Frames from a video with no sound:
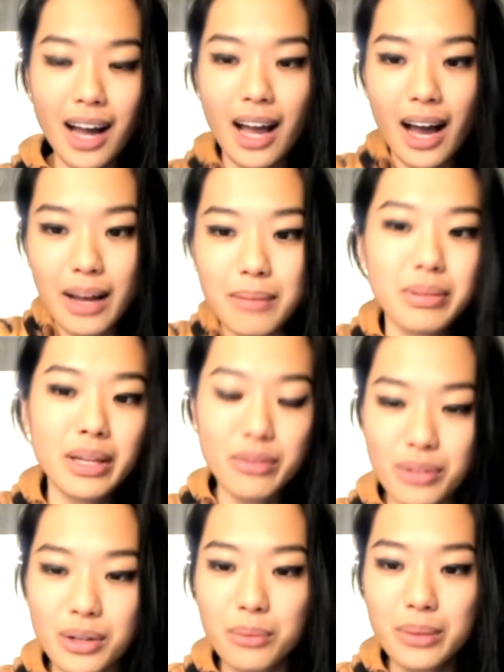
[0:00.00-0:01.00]
I play
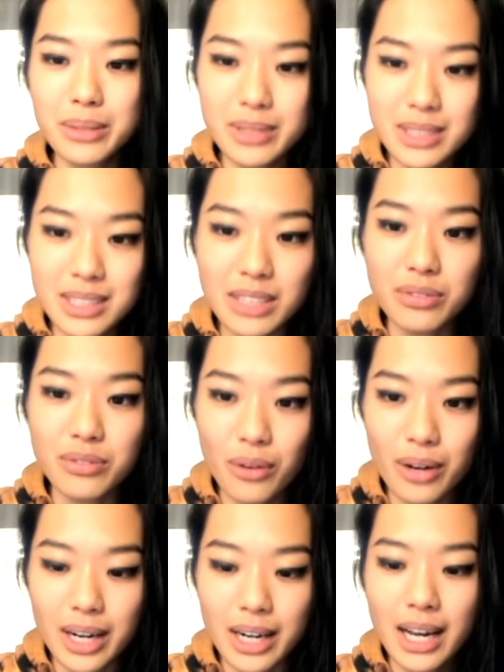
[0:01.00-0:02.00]
for a win with
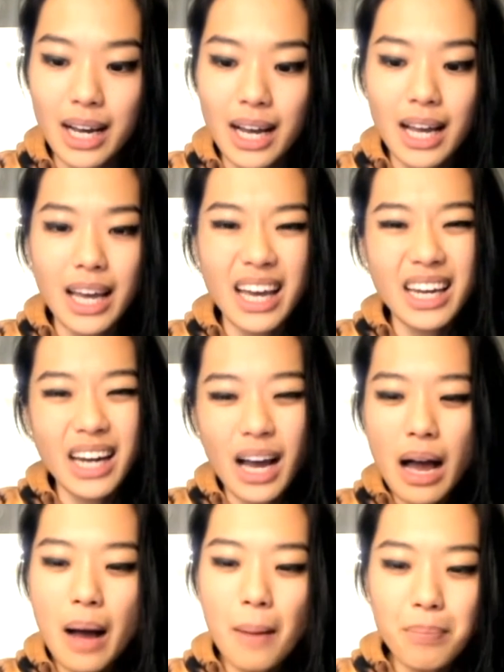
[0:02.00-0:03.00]
d4. And
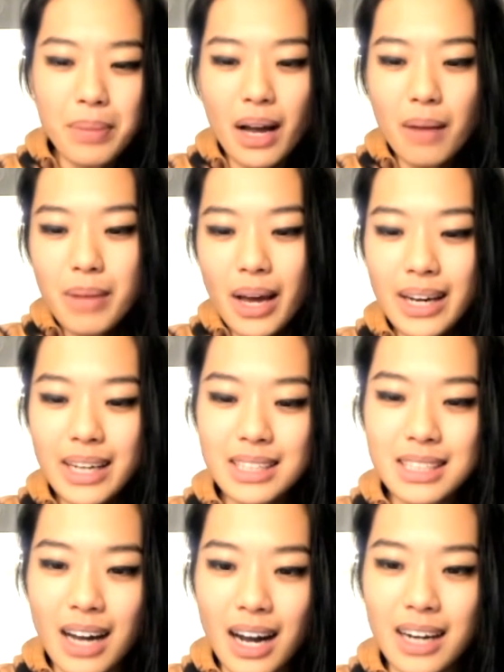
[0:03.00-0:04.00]
I'm not
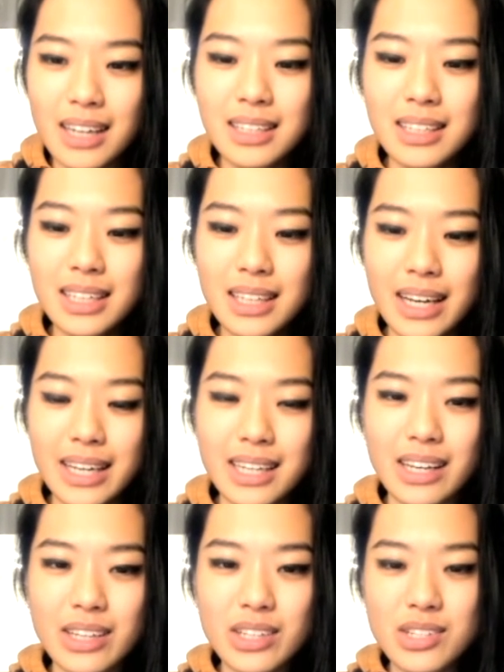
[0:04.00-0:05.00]
entirely
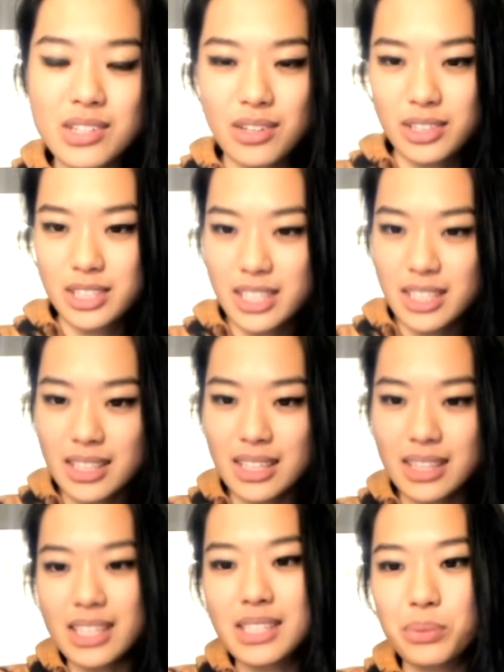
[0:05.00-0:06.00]
like certain
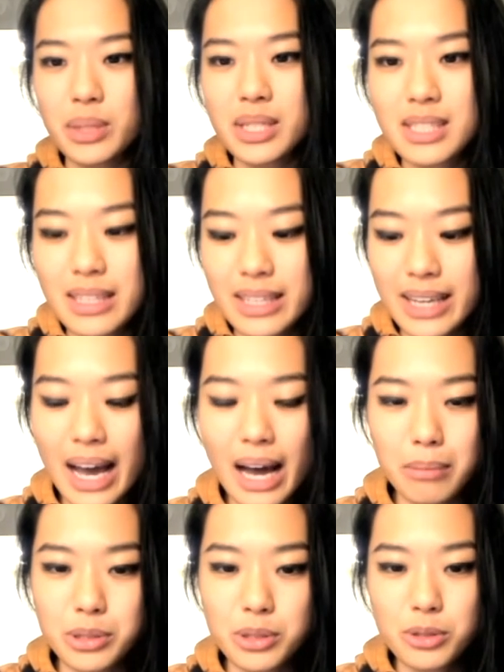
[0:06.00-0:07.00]
that this was the
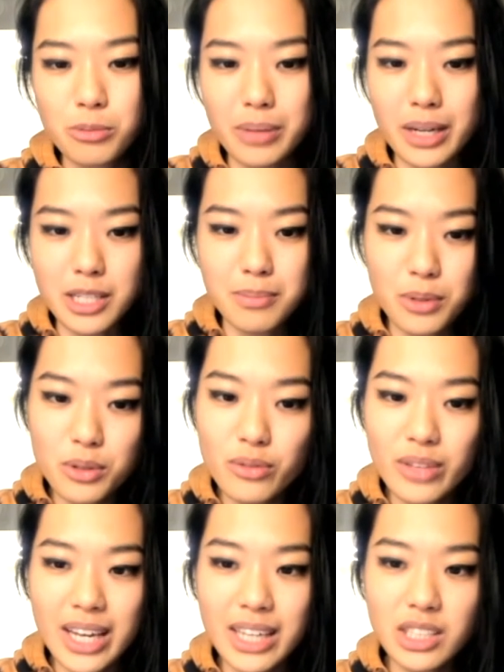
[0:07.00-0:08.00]
absolute best
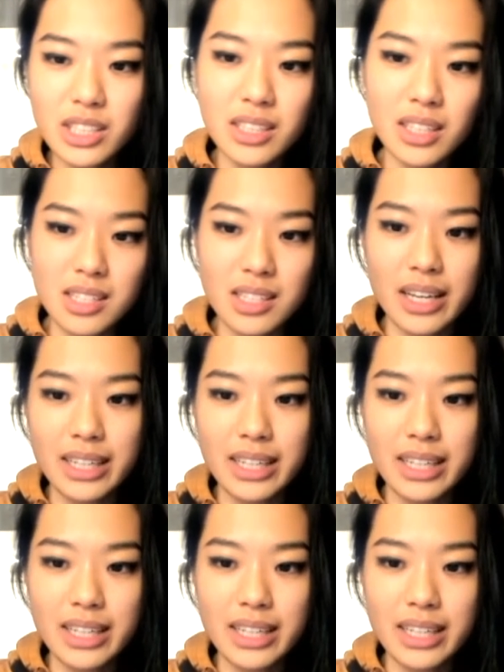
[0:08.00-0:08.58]
move. The engine does like